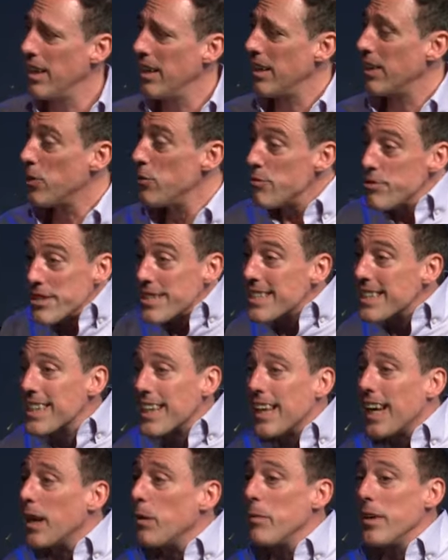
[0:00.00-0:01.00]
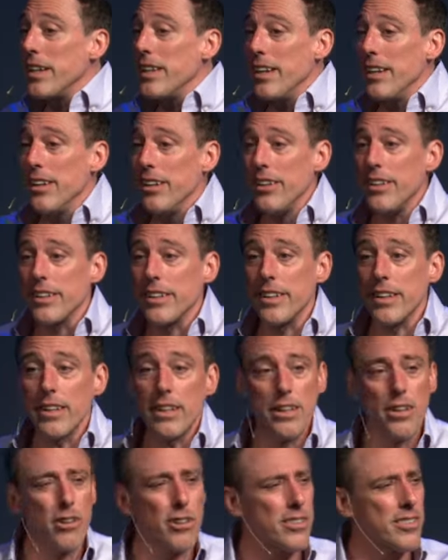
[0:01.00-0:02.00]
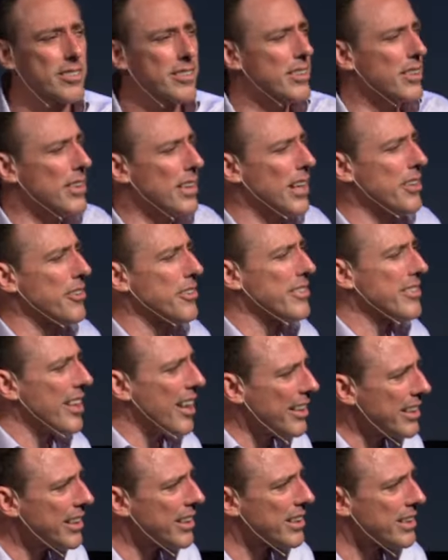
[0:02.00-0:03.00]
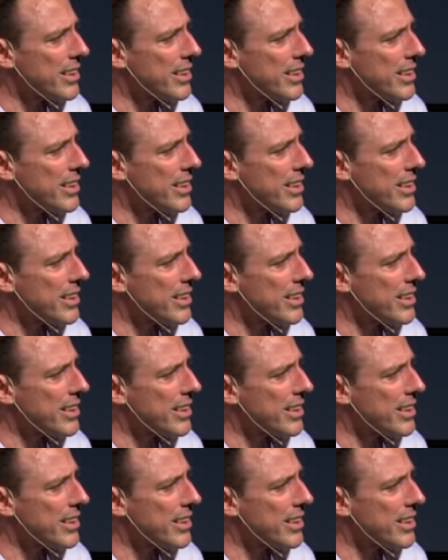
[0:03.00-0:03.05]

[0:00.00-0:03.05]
You just came in here and you know it's and you're telling a